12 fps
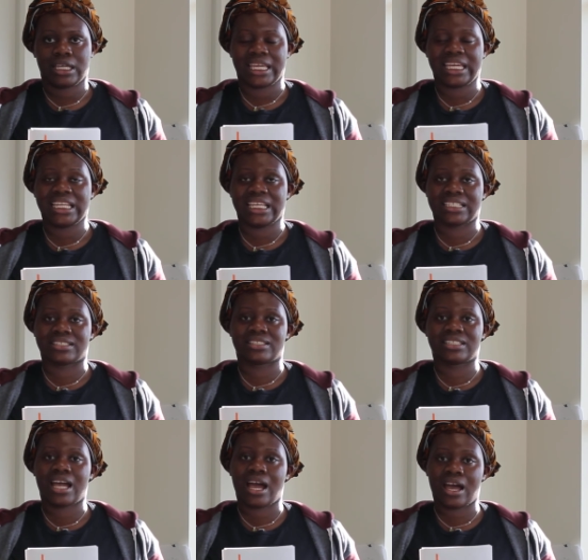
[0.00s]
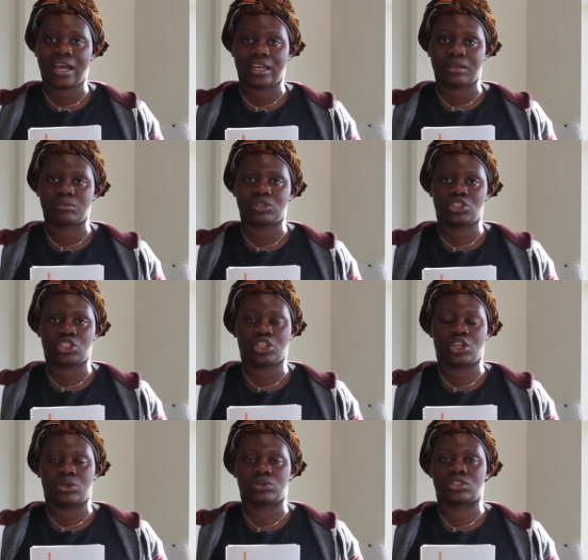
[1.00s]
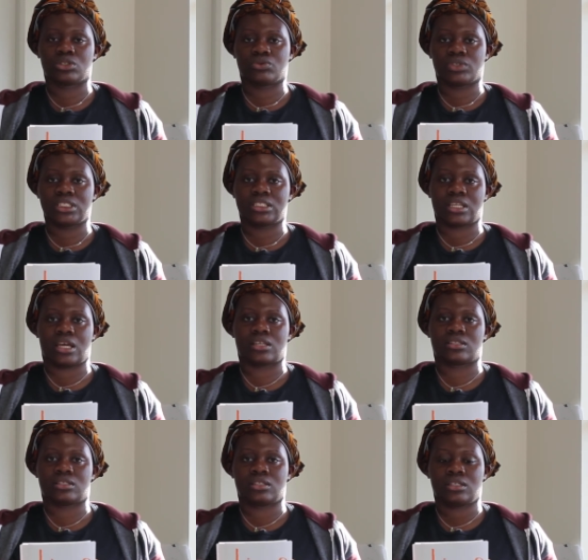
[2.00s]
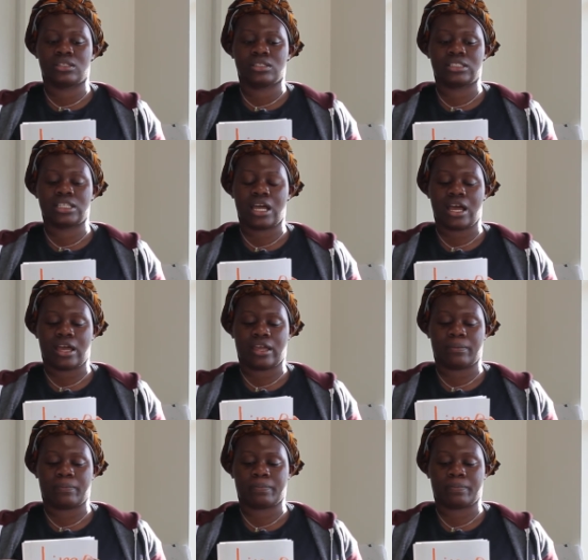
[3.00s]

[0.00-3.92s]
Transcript: It is time to go to recess, time.